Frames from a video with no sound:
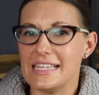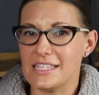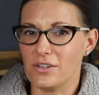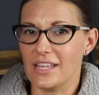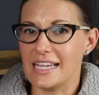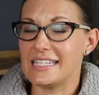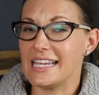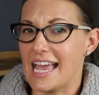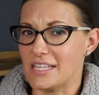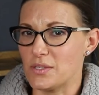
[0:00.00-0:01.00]
These are linked
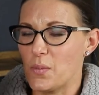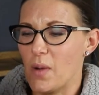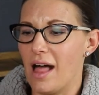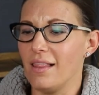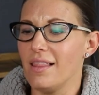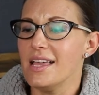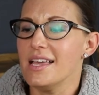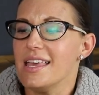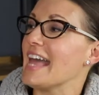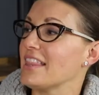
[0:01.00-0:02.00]
as well.
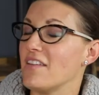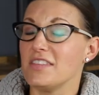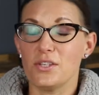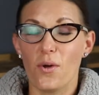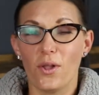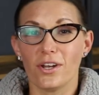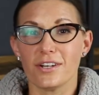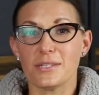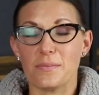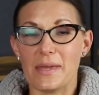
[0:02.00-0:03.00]
I love these
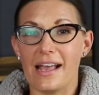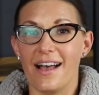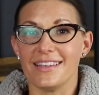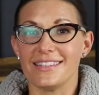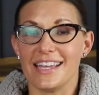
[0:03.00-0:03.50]
holders because